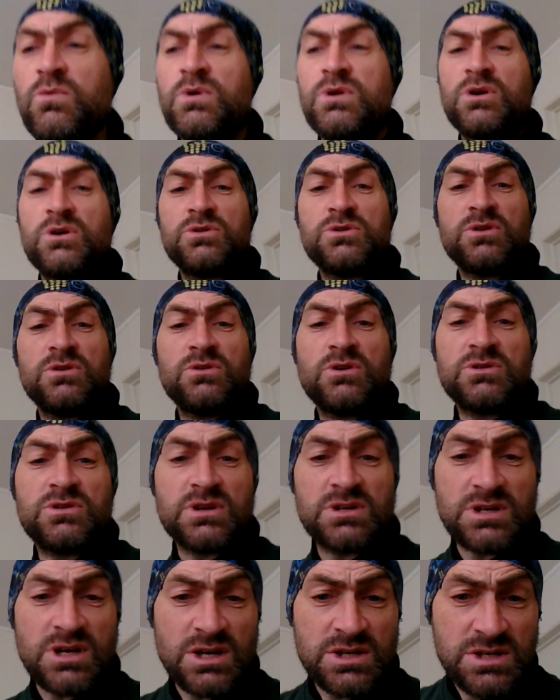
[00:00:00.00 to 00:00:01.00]
We're not
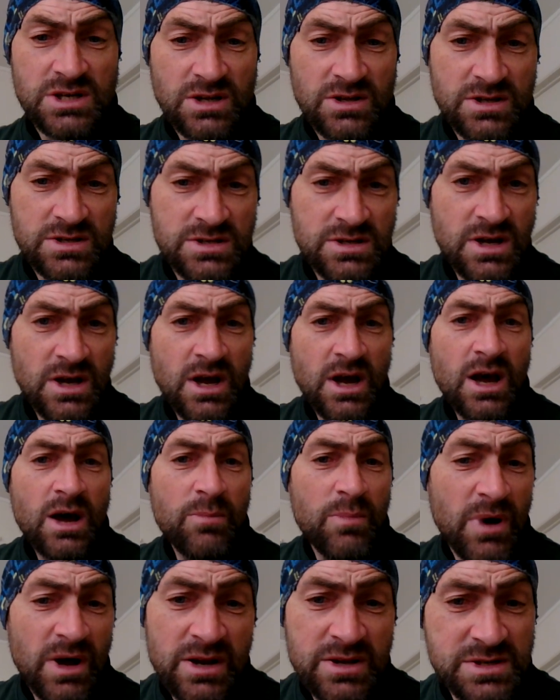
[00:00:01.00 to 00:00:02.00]
to judge others,
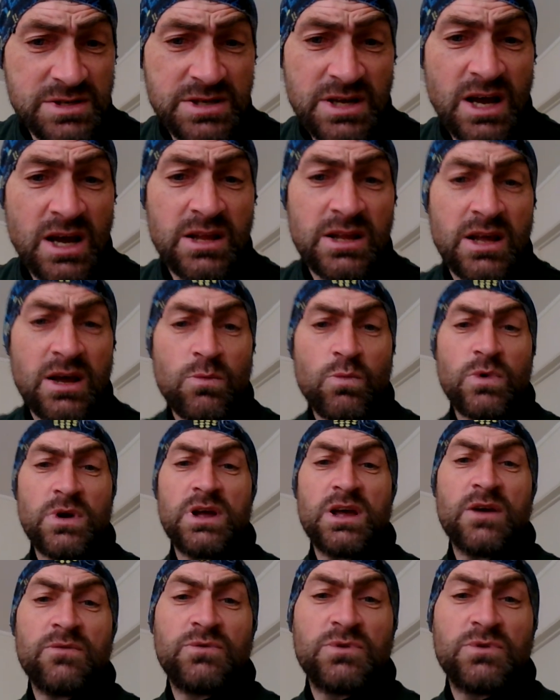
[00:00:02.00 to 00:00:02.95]
but in saying that, we do